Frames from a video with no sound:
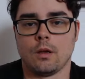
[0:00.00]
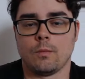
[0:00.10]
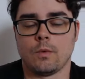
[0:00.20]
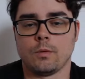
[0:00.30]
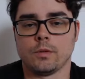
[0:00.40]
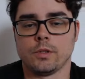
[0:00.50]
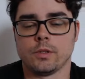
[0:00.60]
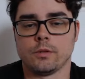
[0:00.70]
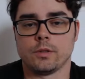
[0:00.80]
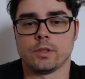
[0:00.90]
And what we'll
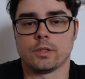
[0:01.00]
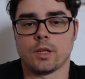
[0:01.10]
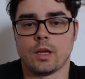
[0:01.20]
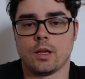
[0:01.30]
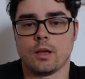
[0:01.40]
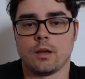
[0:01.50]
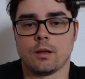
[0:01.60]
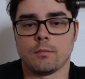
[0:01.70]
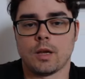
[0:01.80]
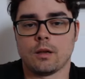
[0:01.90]
do is say
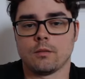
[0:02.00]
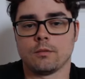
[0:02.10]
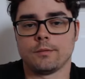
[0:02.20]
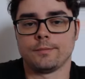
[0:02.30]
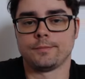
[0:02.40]
on mount.